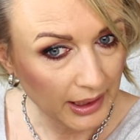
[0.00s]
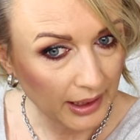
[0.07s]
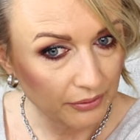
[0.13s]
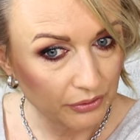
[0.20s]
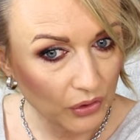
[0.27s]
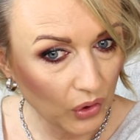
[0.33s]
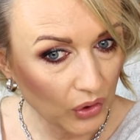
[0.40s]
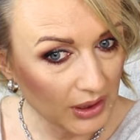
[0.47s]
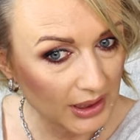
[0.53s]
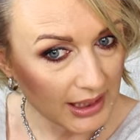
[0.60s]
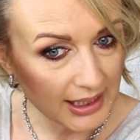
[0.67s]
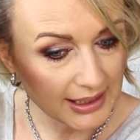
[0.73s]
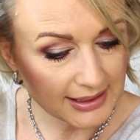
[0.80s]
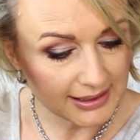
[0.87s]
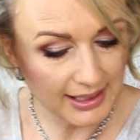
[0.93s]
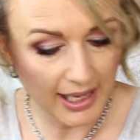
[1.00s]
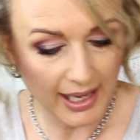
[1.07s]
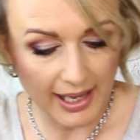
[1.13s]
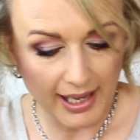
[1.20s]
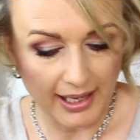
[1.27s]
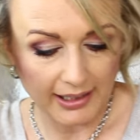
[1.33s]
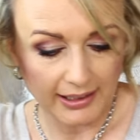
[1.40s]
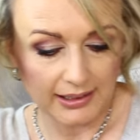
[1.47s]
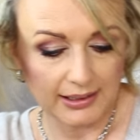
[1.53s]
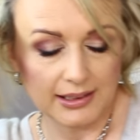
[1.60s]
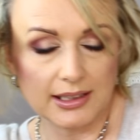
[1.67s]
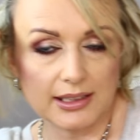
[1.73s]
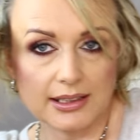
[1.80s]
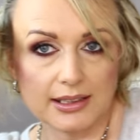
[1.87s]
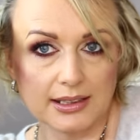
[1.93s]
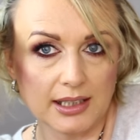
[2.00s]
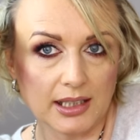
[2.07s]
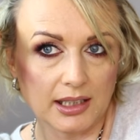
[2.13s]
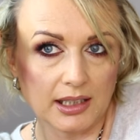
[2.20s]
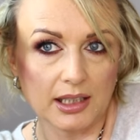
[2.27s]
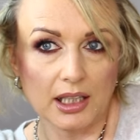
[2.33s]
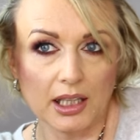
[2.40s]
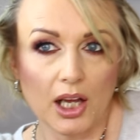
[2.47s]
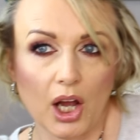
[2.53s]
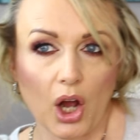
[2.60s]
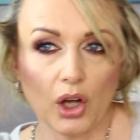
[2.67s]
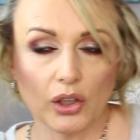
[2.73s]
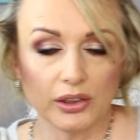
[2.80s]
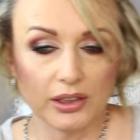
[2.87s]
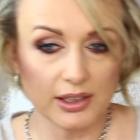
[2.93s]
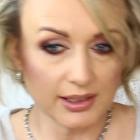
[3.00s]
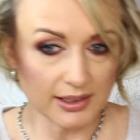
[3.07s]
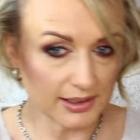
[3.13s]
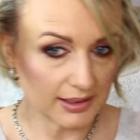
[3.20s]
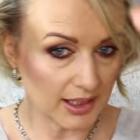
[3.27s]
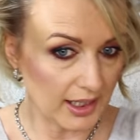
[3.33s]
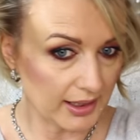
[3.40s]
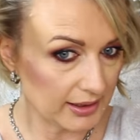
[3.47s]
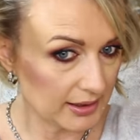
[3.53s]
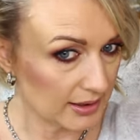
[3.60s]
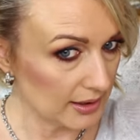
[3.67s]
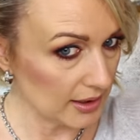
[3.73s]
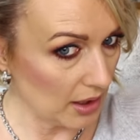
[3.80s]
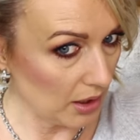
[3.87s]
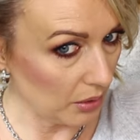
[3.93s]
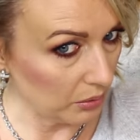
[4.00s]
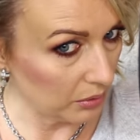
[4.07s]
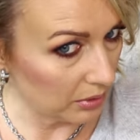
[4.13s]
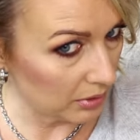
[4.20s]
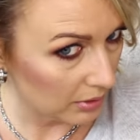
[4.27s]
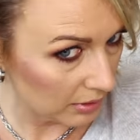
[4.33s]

I've got less hair in this on this side so